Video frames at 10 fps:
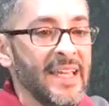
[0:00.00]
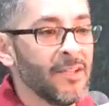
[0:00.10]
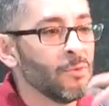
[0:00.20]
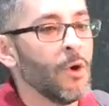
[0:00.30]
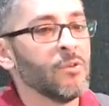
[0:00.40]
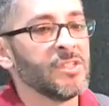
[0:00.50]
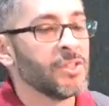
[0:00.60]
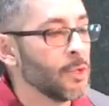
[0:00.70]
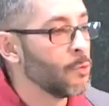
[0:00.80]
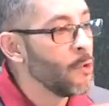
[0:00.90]
inroads
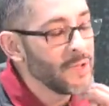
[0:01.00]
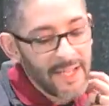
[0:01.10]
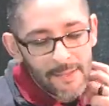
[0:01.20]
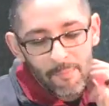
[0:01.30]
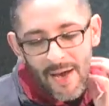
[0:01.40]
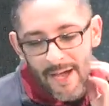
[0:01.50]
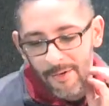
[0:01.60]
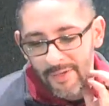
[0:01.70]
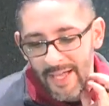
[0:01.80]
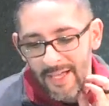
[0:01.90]
into the Roman
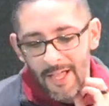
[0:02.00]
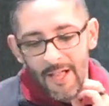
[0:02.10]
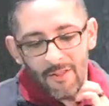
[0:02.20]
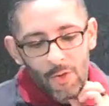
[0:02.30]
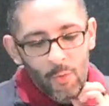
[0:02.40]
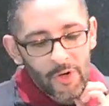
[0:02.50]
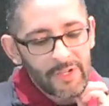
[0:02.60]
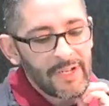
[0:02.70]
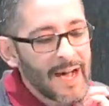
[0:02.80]
Empire, okay? The word